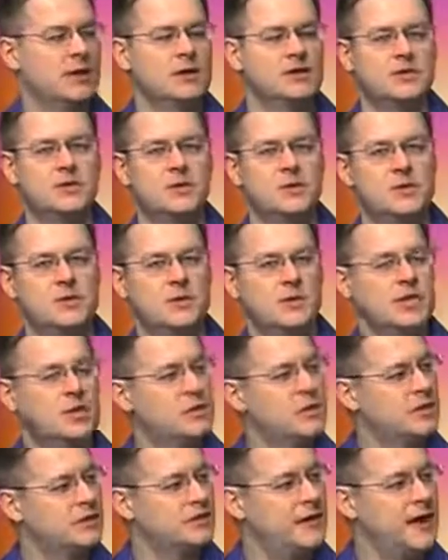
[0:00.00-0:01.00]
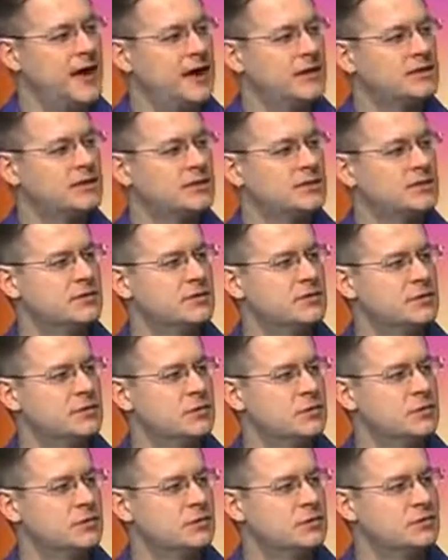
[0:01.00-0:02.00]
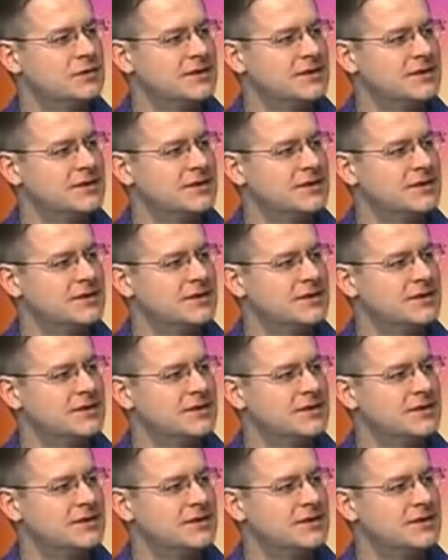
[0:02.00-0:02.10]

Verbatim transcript: So you look at the book of Acts, you